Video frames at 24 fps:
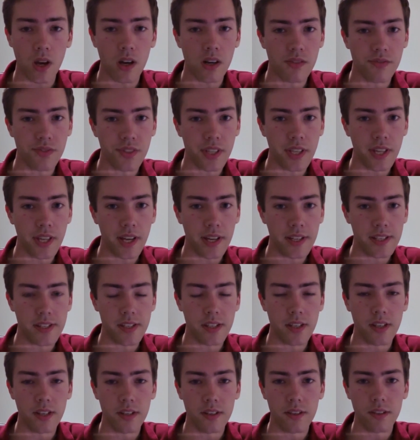After
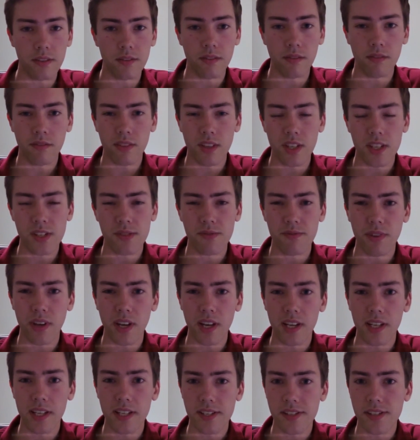that it's
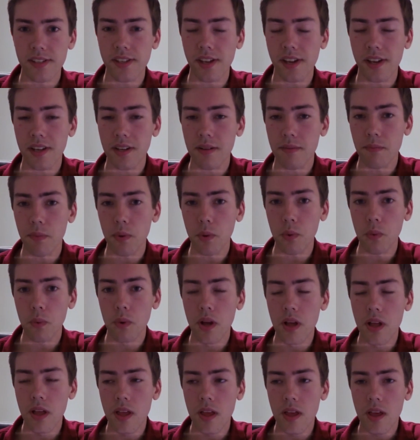fairly
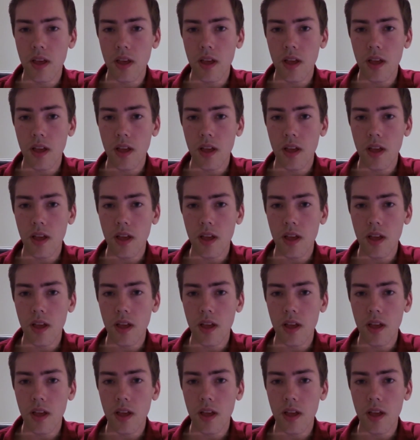stable